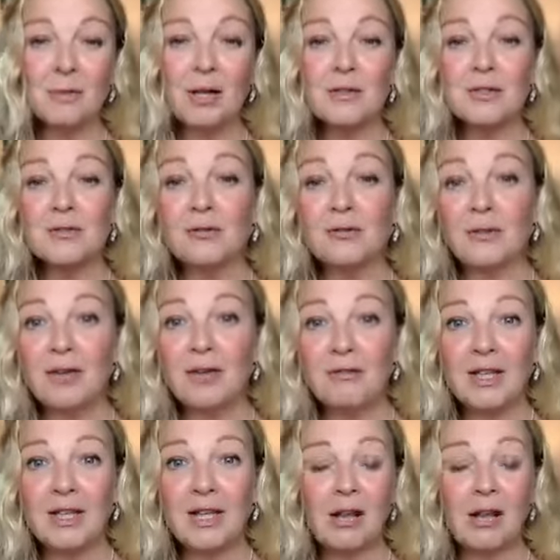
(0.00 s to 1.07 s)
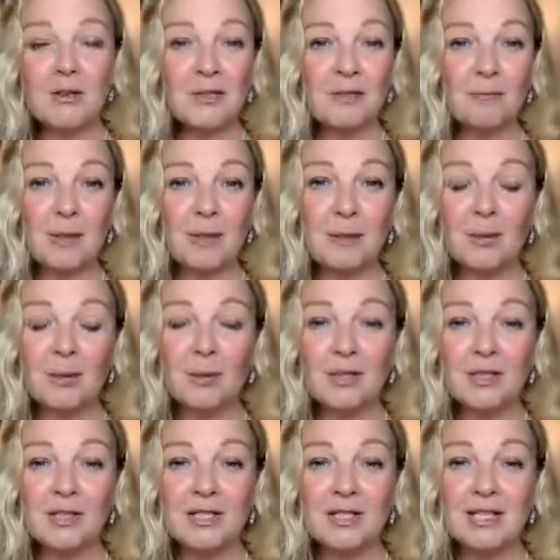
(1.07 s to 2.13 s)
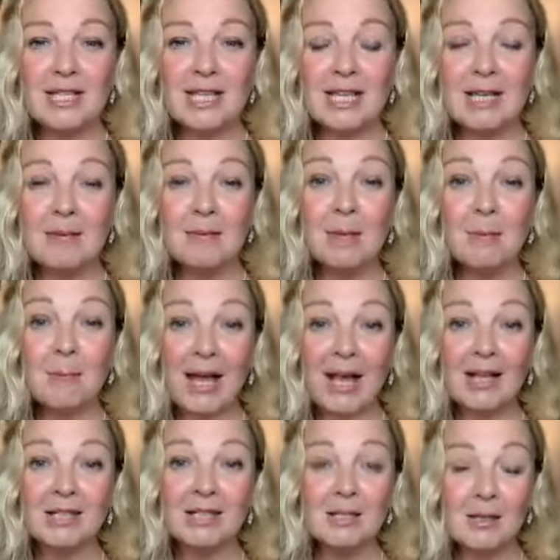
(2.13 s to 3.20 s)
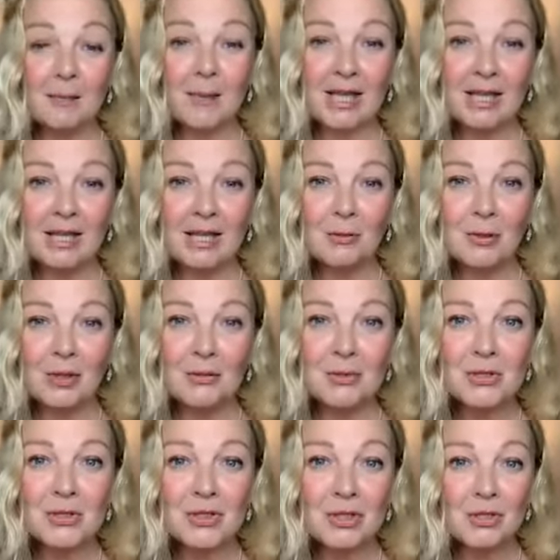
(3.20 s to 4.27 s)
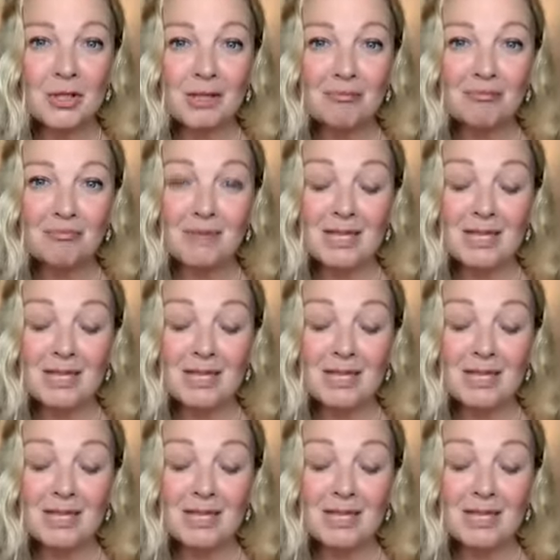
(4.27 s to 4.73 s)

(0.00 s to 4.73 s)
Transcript: loads of free videos if people want to see me back to the beginning when I was doing